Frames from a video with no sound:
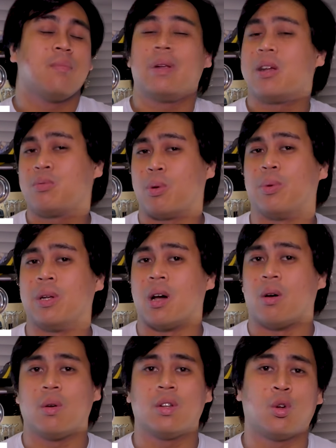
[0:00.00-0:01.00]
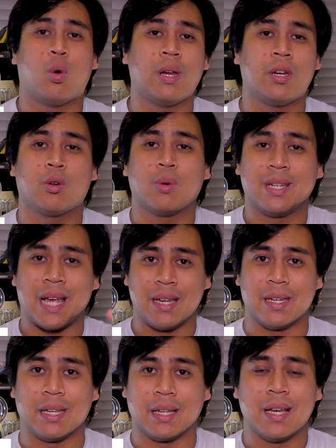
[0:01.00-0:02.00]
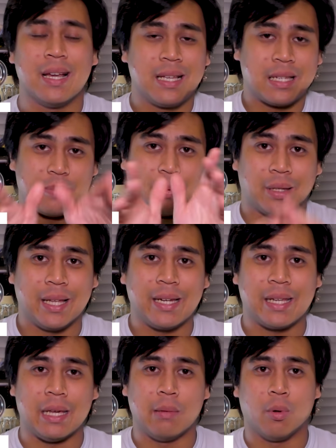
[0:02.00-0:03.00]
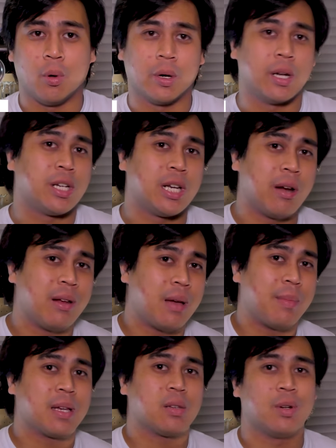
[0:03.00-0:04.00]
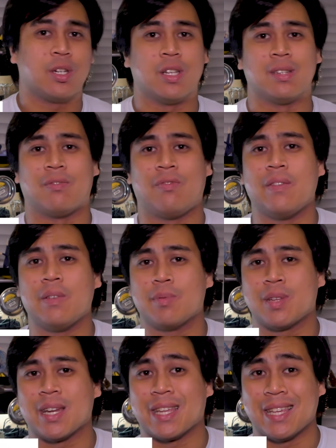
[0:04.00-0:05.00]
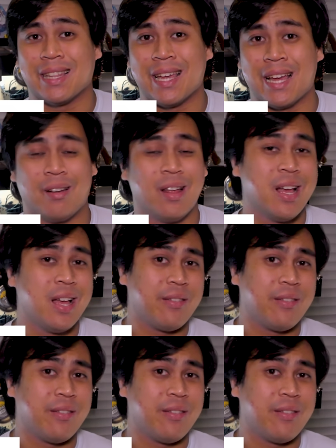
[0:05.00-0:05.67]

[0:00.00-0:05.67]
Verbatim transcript: But here's what we know. twenty degree tenting, split keyboard, Cherry M X switches, fifty percent key layout,